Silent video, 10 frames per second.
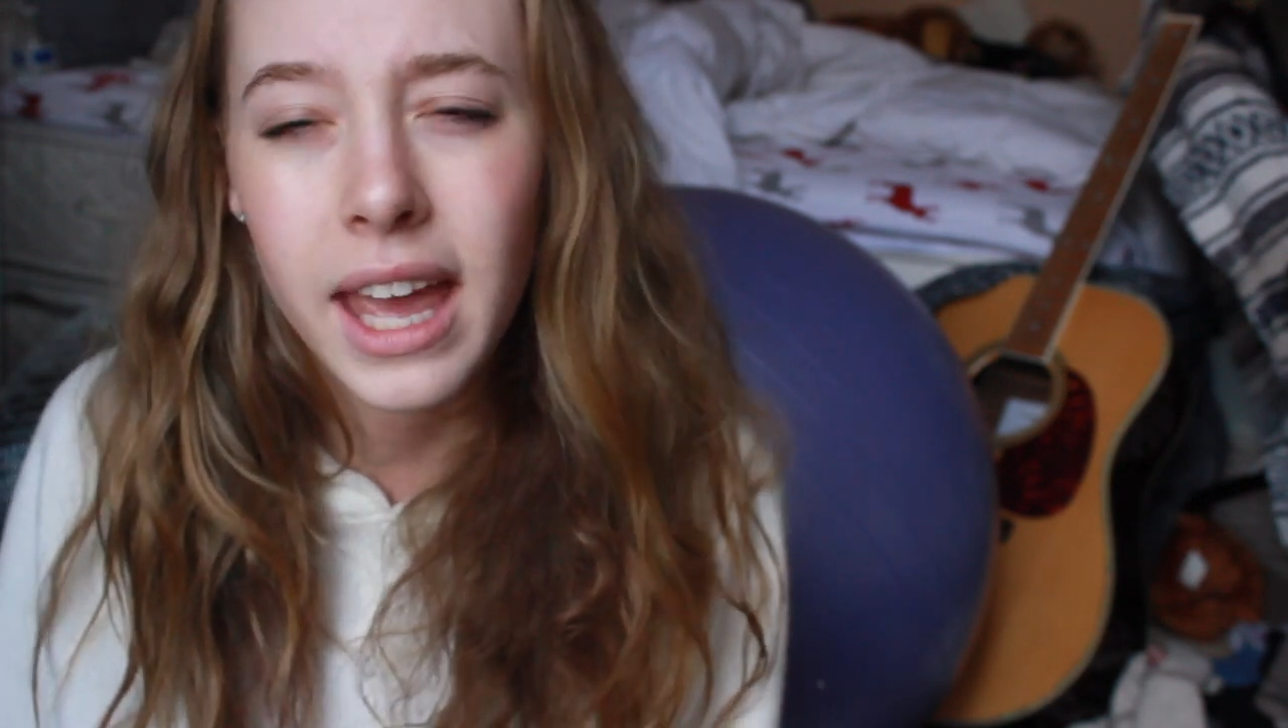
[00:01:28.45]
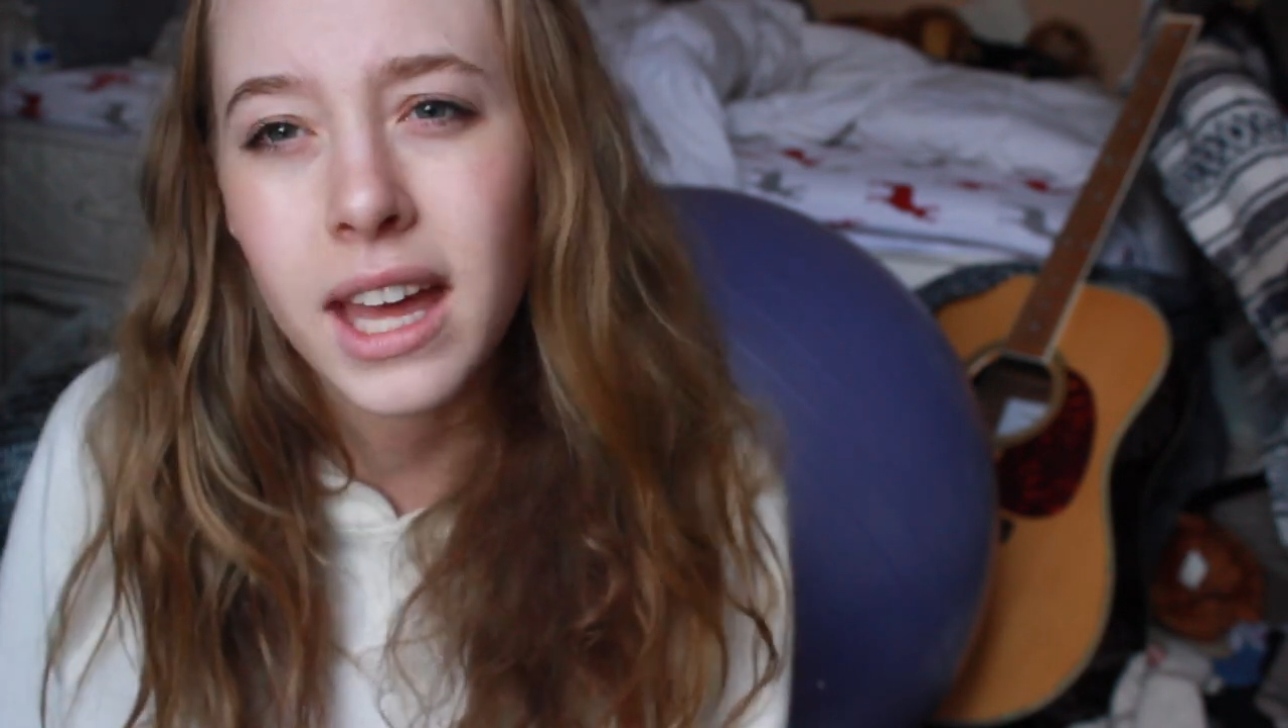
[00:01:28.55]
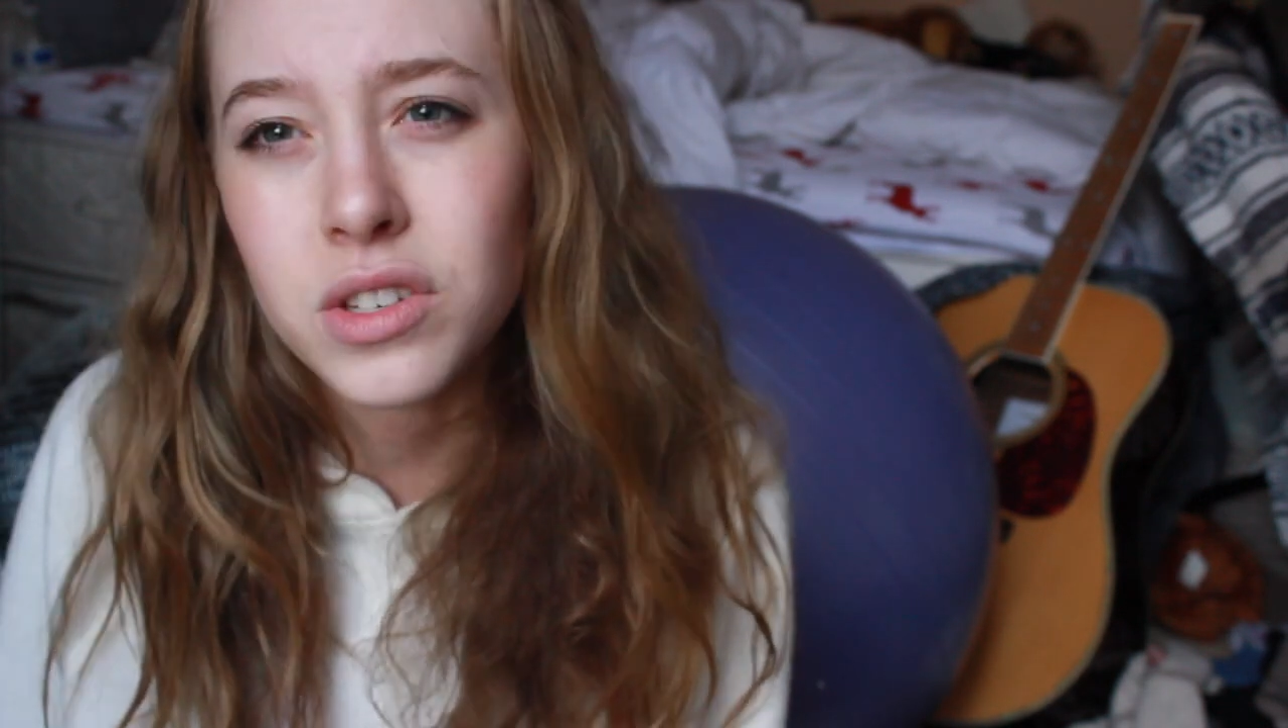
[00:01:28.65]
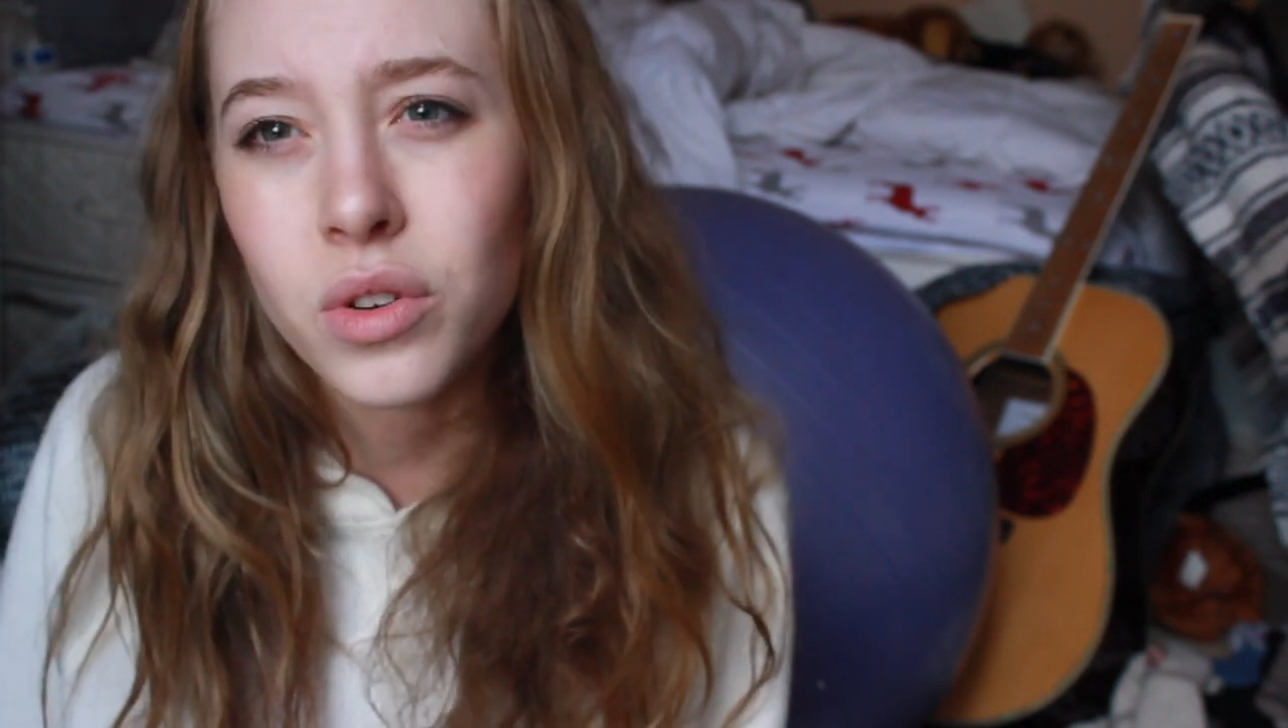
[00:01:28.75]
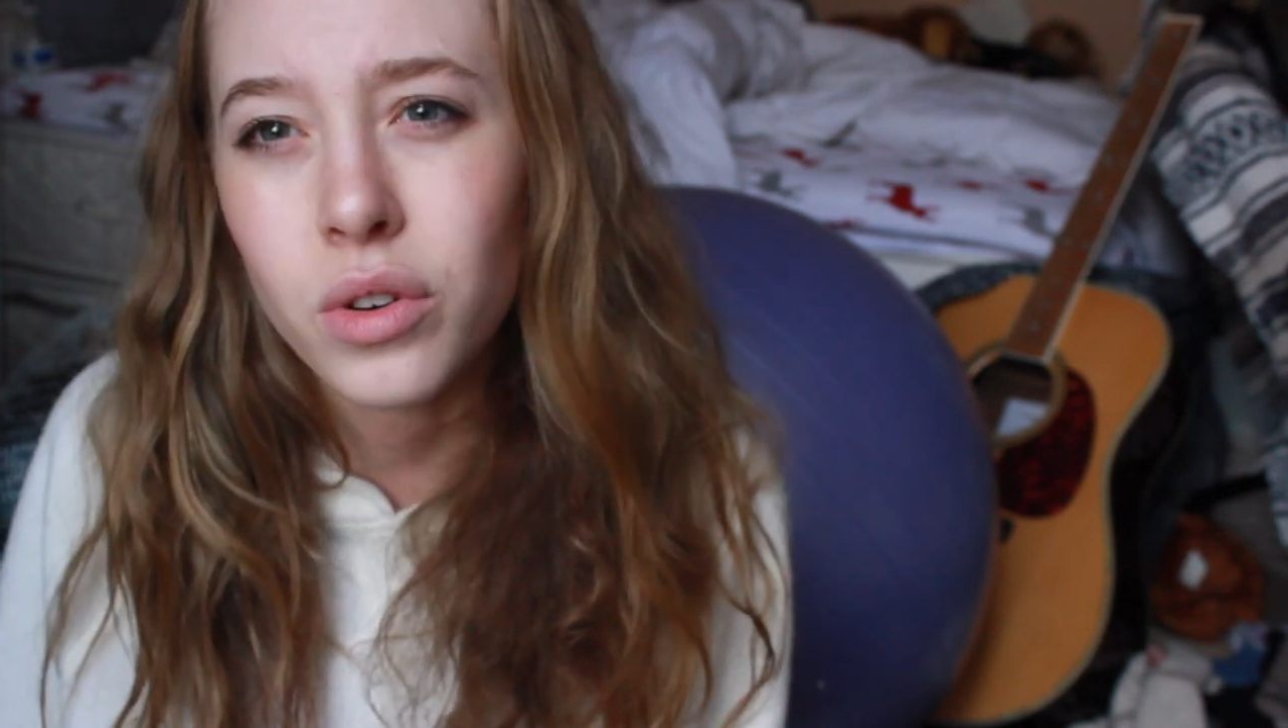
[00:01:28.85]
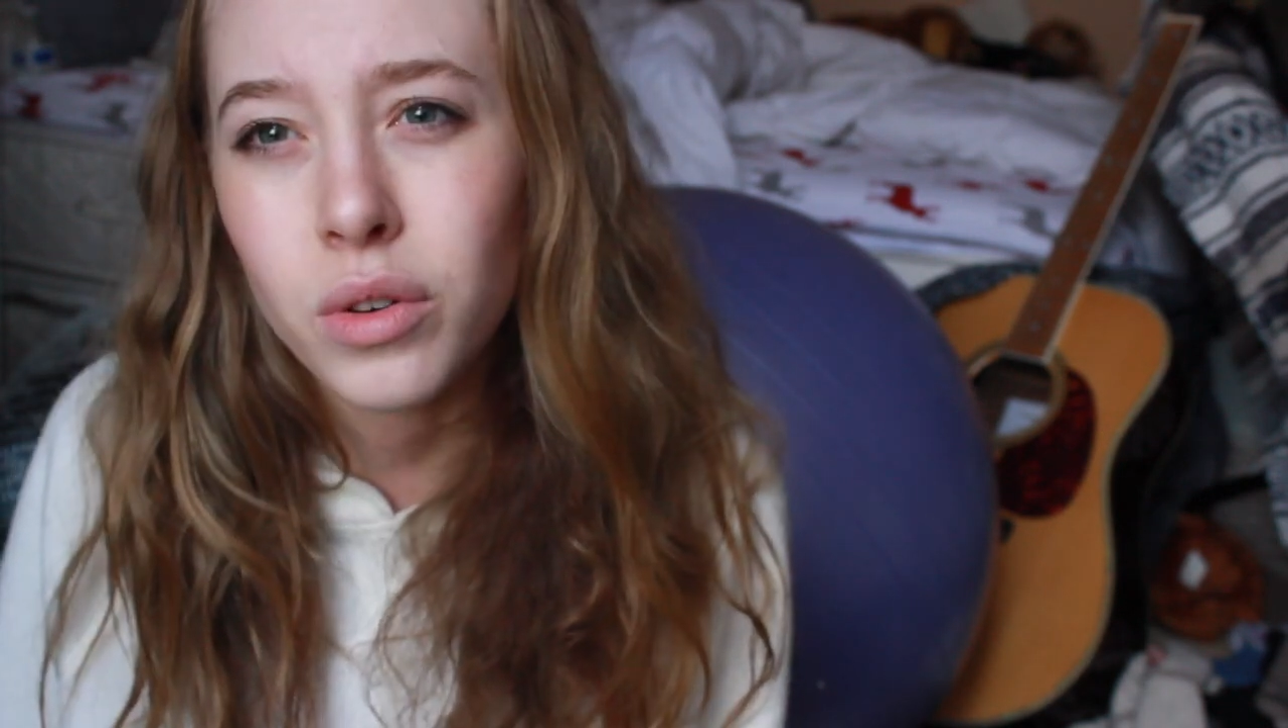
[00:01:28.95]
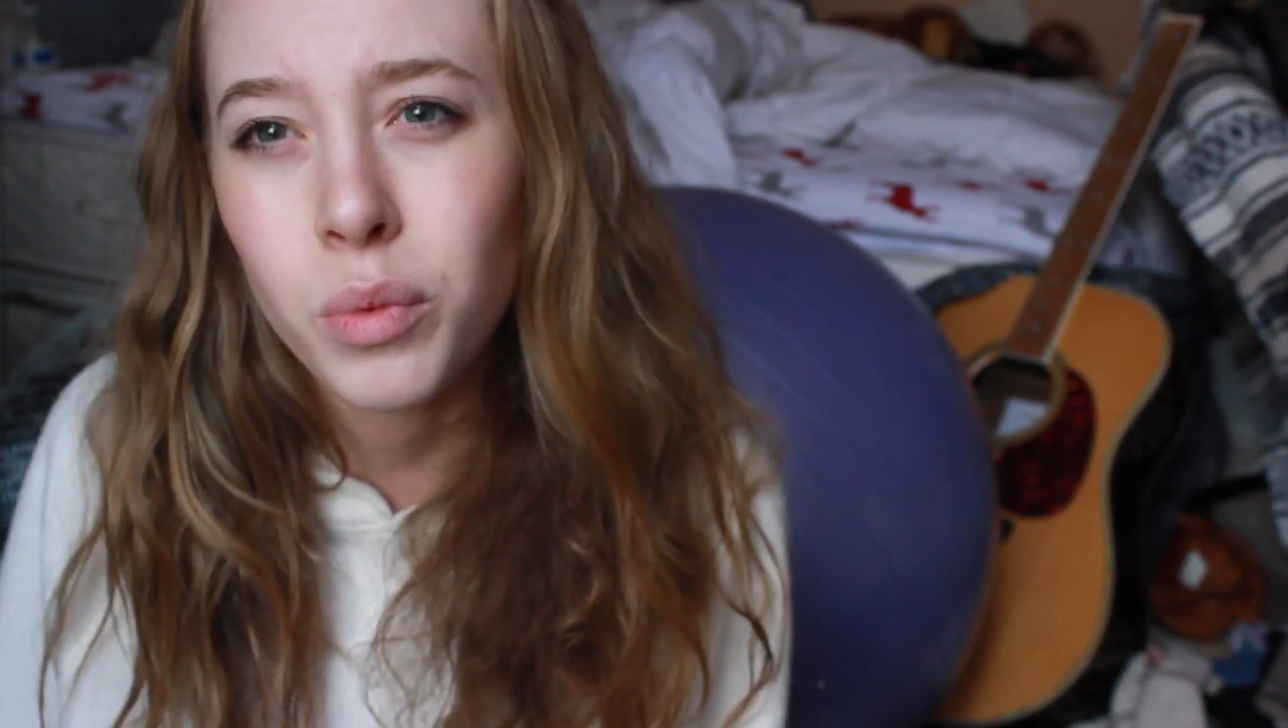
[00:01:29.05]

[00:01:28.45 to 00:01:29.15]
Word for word: candle